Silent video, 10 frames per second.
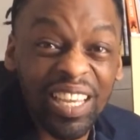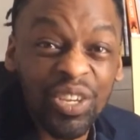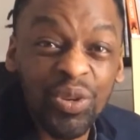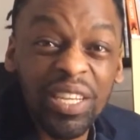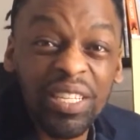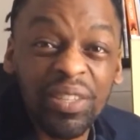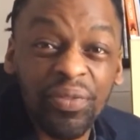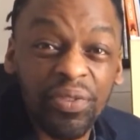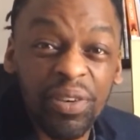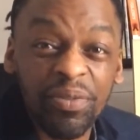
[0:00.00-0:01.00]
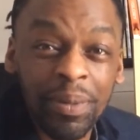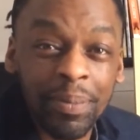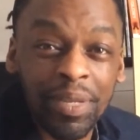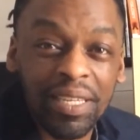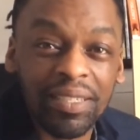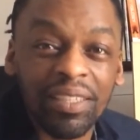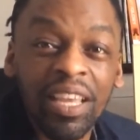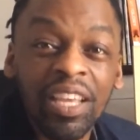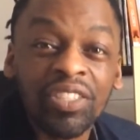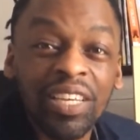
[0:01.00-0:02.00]
You need the three P's.
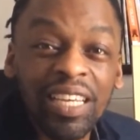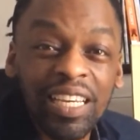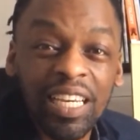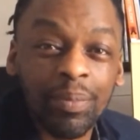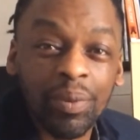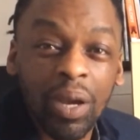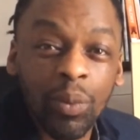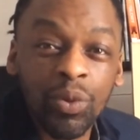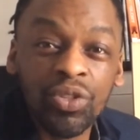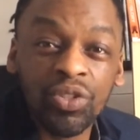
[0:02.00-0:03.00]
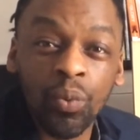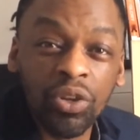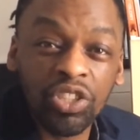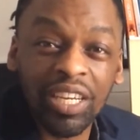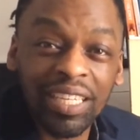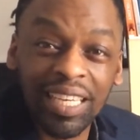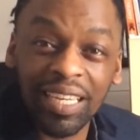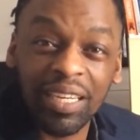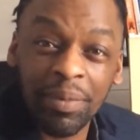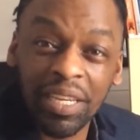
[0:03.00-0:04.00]
So in the clip, I want you to watch it
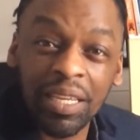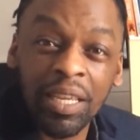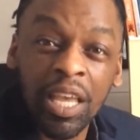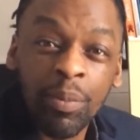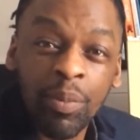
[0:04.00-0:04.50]
again in a minute,